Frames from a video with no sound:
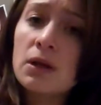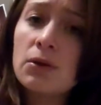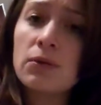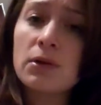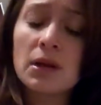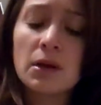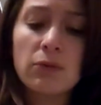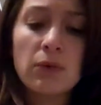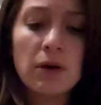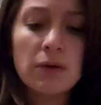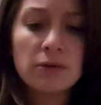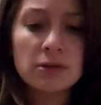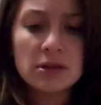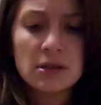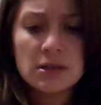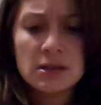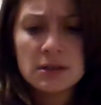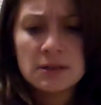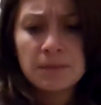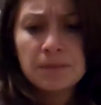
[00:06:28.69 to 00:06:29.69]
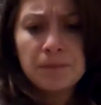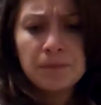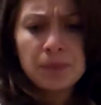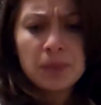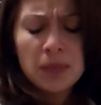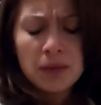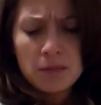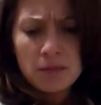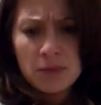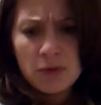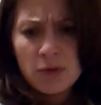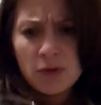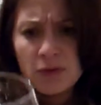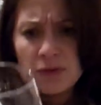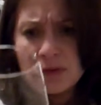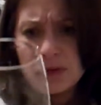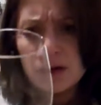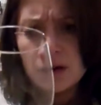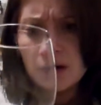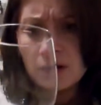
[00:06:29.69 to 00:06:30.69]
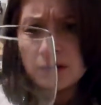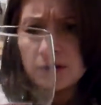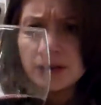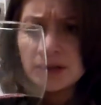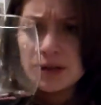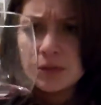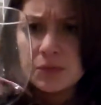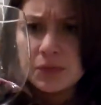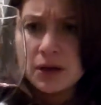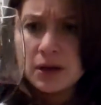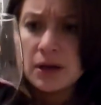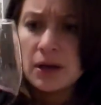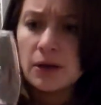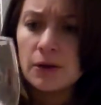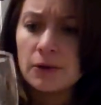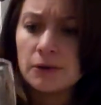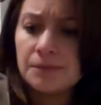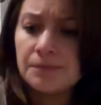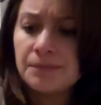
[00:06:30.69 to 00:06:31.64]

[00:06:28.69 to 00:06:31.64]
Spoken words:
really well with this beautifully colored Tempranillo.